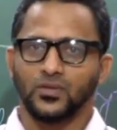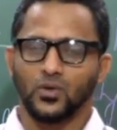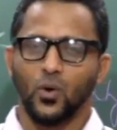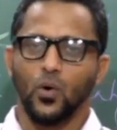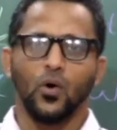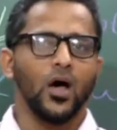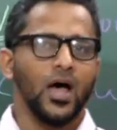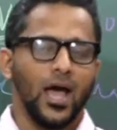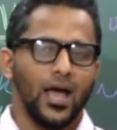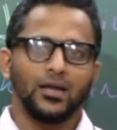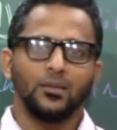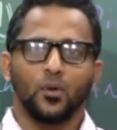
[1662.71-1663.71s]
So
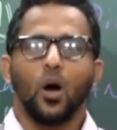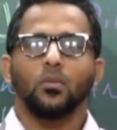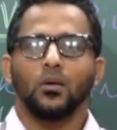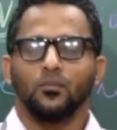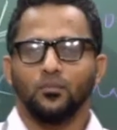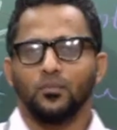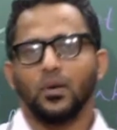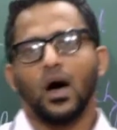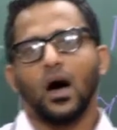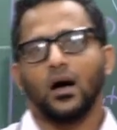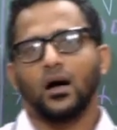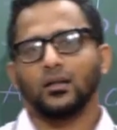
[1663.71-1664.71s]
any problem,
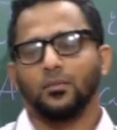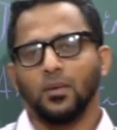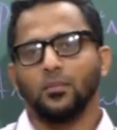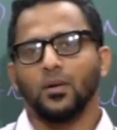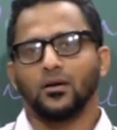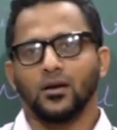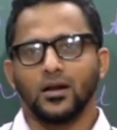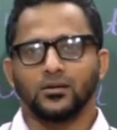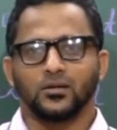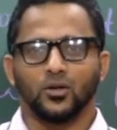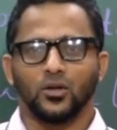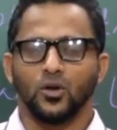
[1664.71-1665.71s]
the people
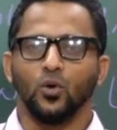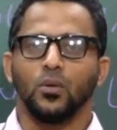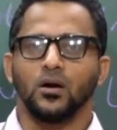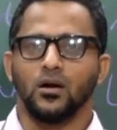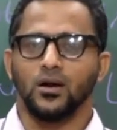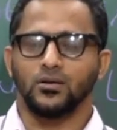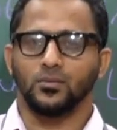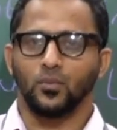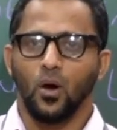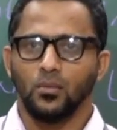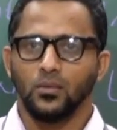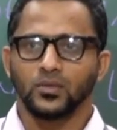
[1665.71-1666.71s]
related or the human related
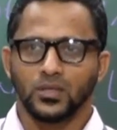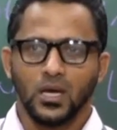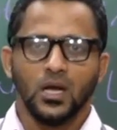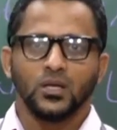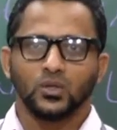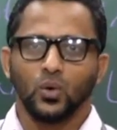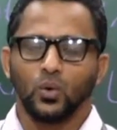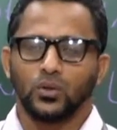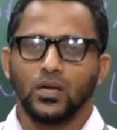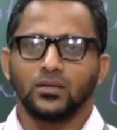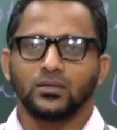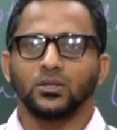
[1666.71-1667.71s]
problems, so
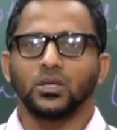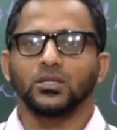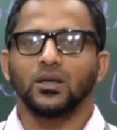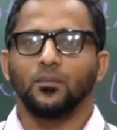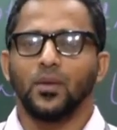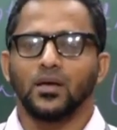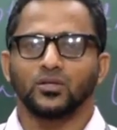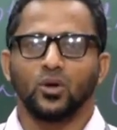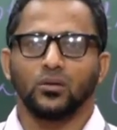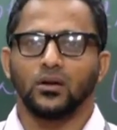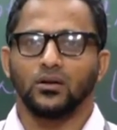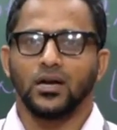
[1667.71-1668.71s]
the decisions are based
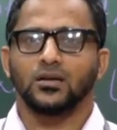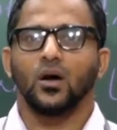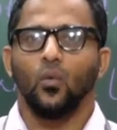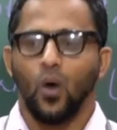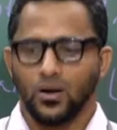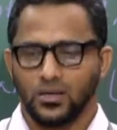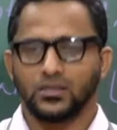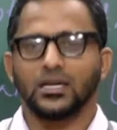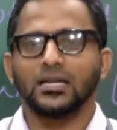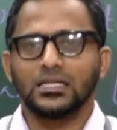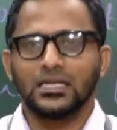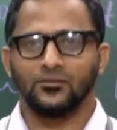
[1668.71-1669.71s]
on the data, what it
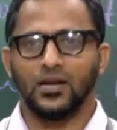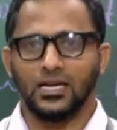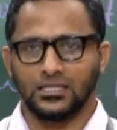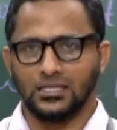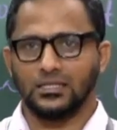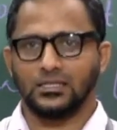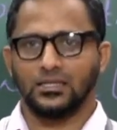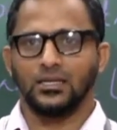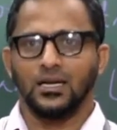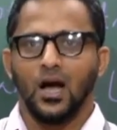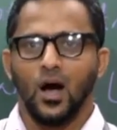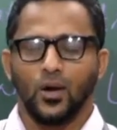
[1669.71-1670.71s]
gets reflected.
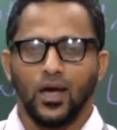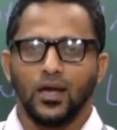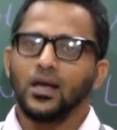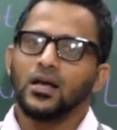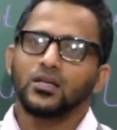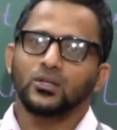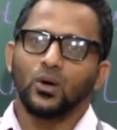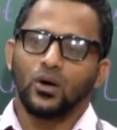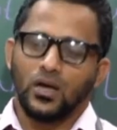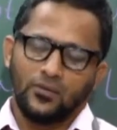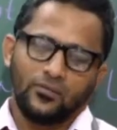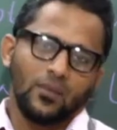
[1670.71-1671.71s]
Okay.
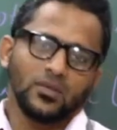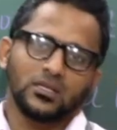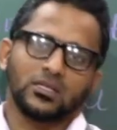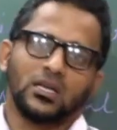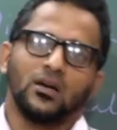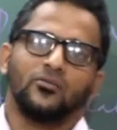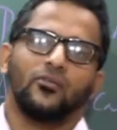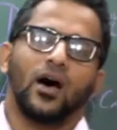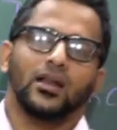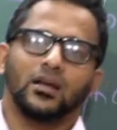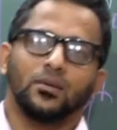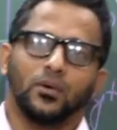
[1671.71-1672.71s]
So if I'm just
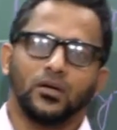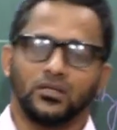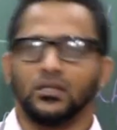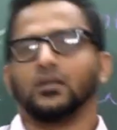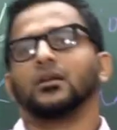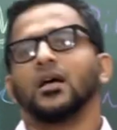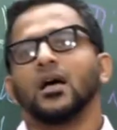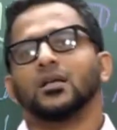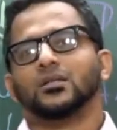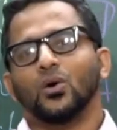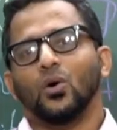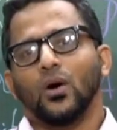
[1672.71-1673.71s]
firing a person,
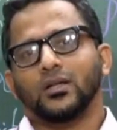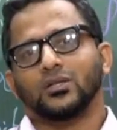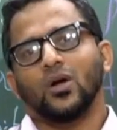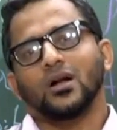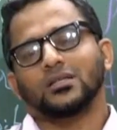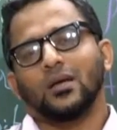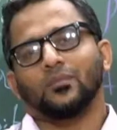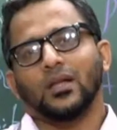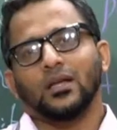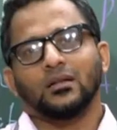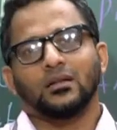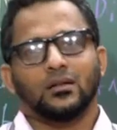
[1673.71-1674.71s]
so it's not
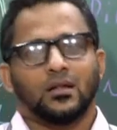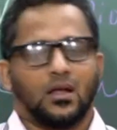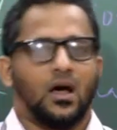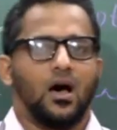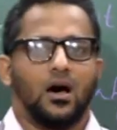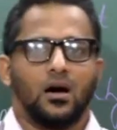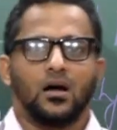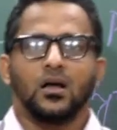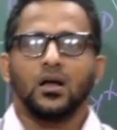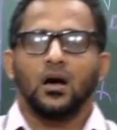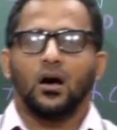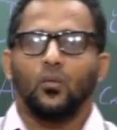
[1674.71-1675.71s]
something
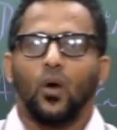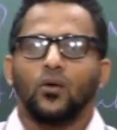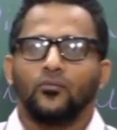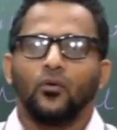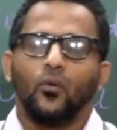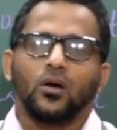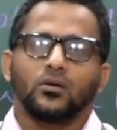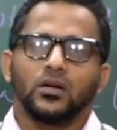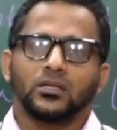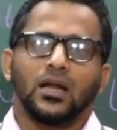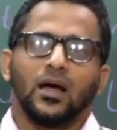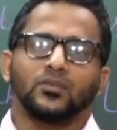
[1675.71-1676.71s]
for what
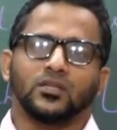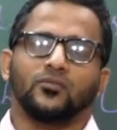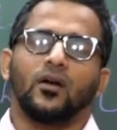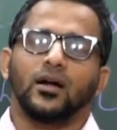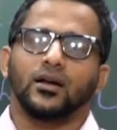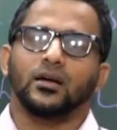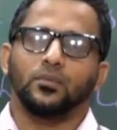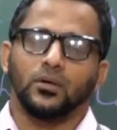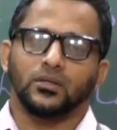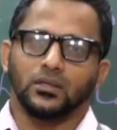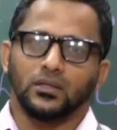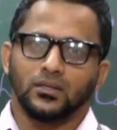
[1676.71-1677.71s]
reason I'm just firing a
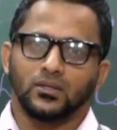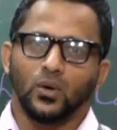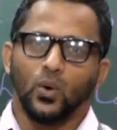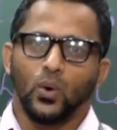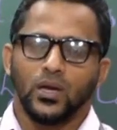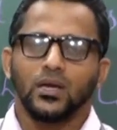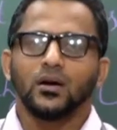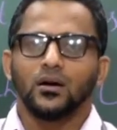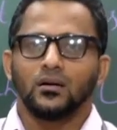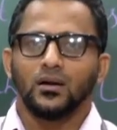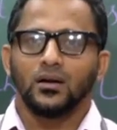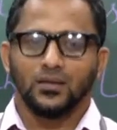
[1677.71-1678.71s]
person. So
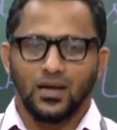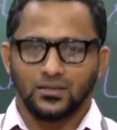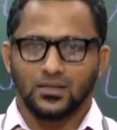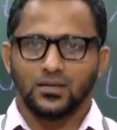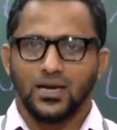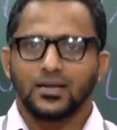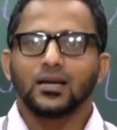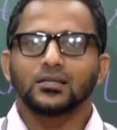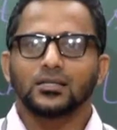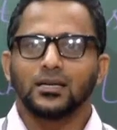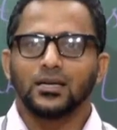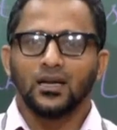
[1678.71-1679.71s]
here there is a data
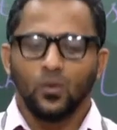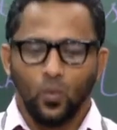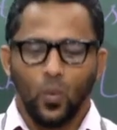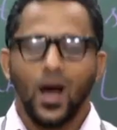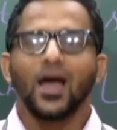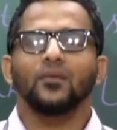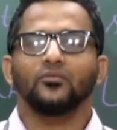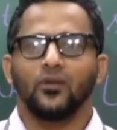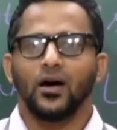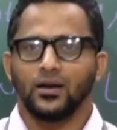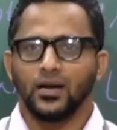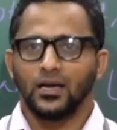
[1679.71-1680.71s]
stating why I'm
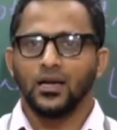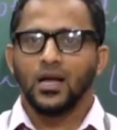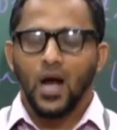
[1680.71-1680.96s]
firing.